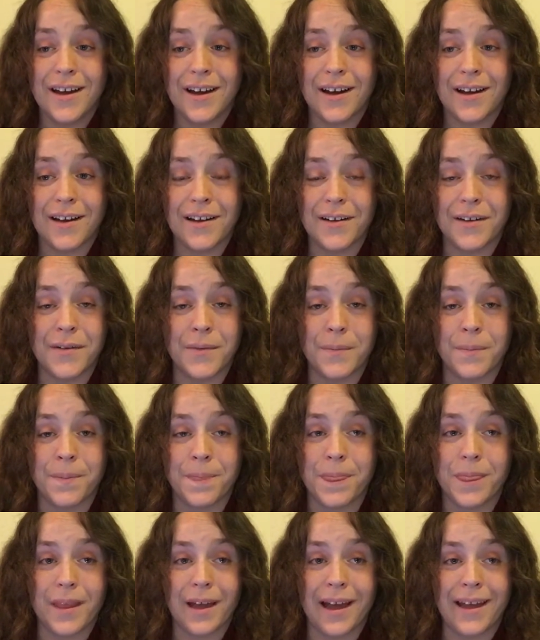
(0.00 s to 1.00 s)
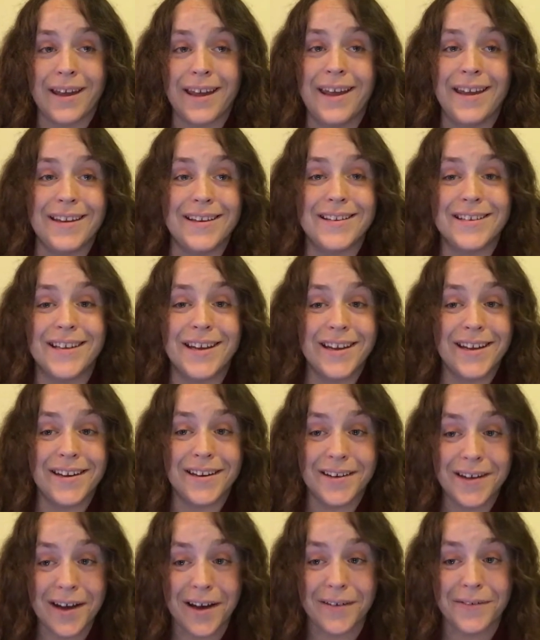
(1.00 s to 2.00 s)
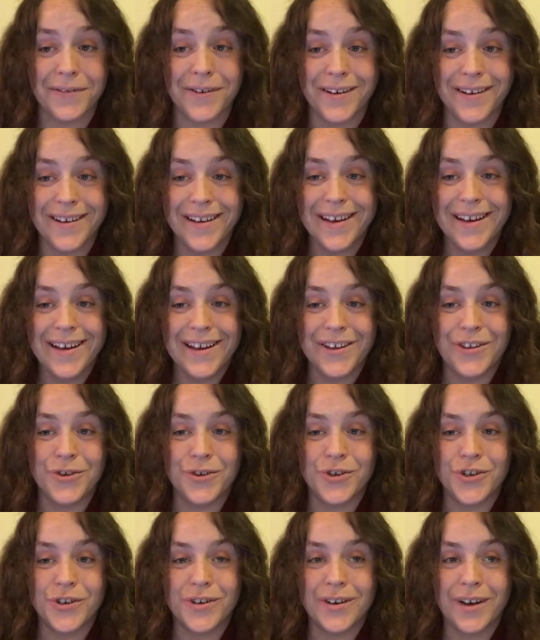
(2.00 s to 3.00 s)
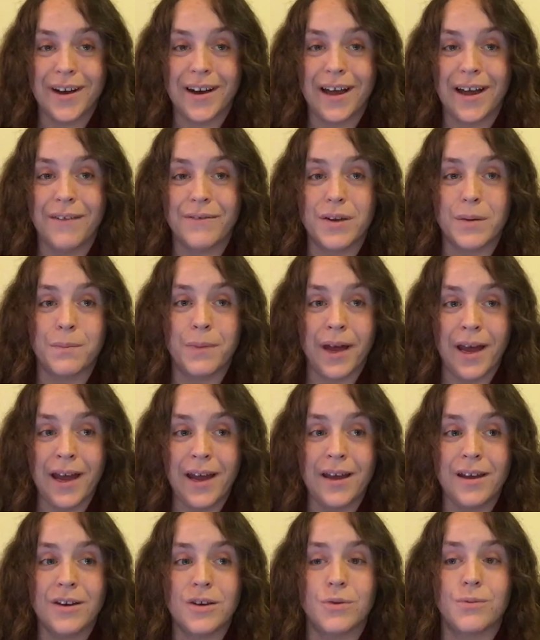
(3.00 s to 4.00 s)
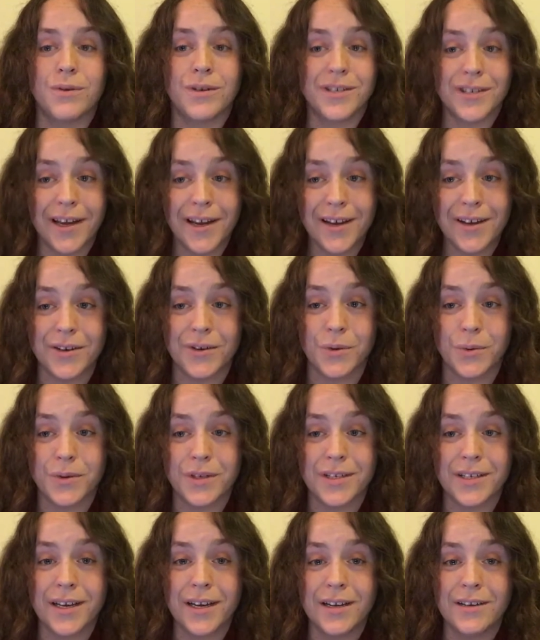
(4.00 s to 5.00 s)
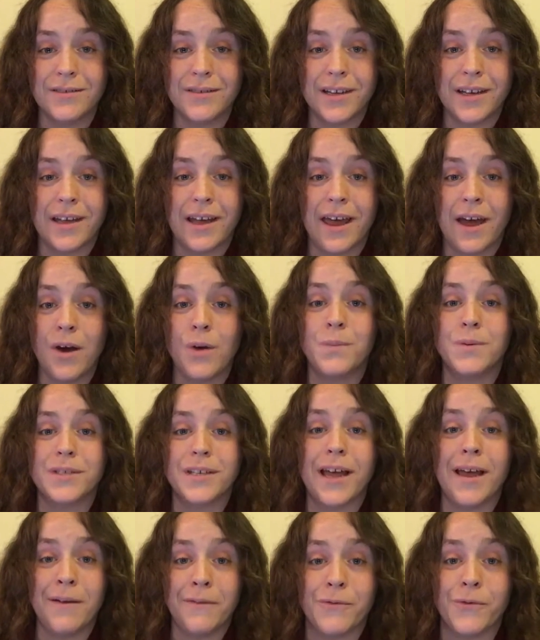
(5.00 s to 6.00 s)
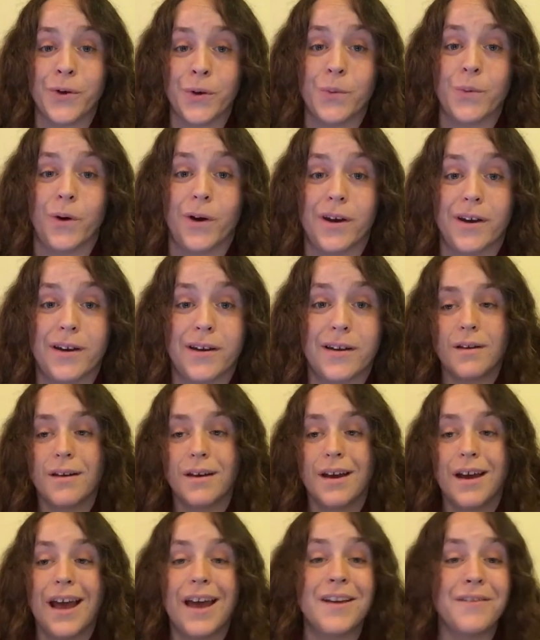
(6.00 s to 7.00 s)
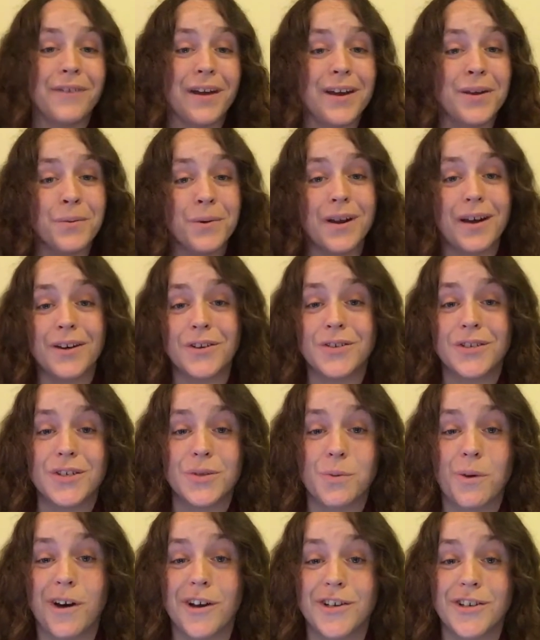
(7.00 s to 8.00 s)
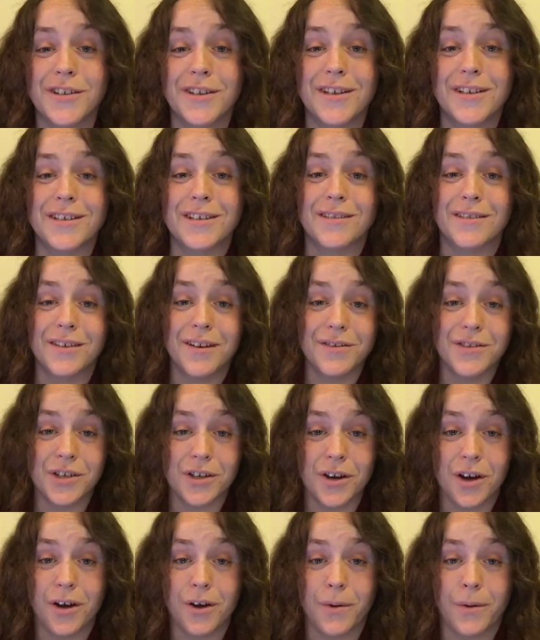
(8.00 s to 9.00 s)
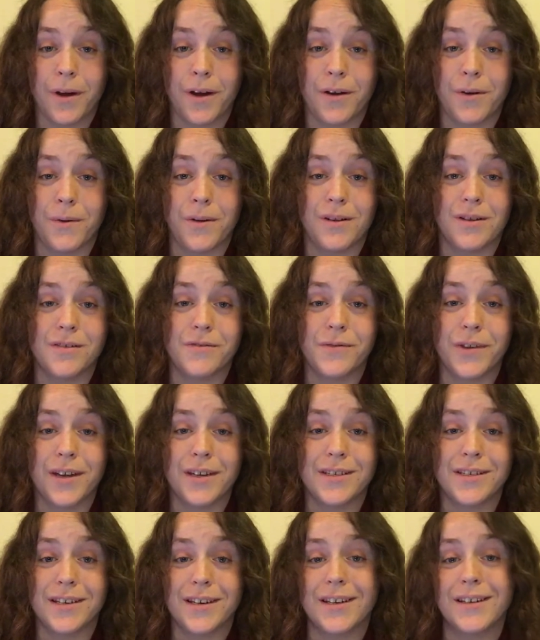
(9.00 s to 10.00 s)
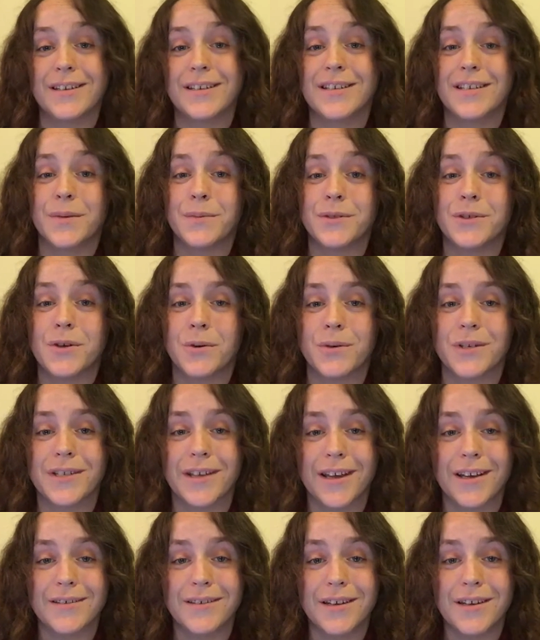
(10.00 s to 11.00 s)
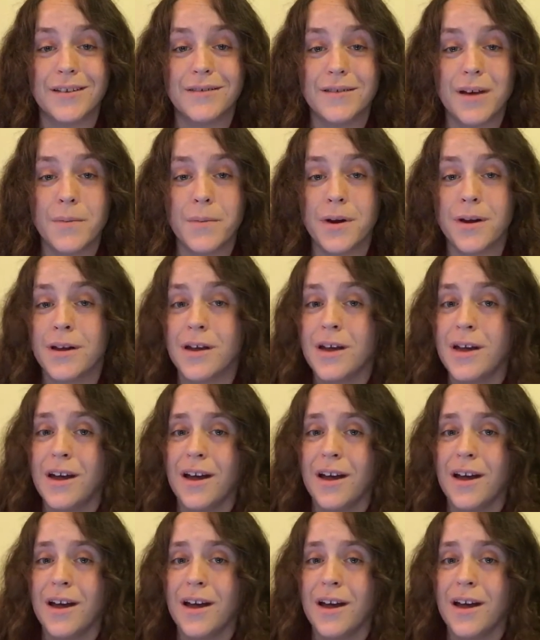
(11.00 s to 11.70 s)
I can't say it enough. You should not have to pay to recycle. Recycling helps everyone. And if anyone else is watching this and lives in Colorado and is facing a similar recycling dilemma,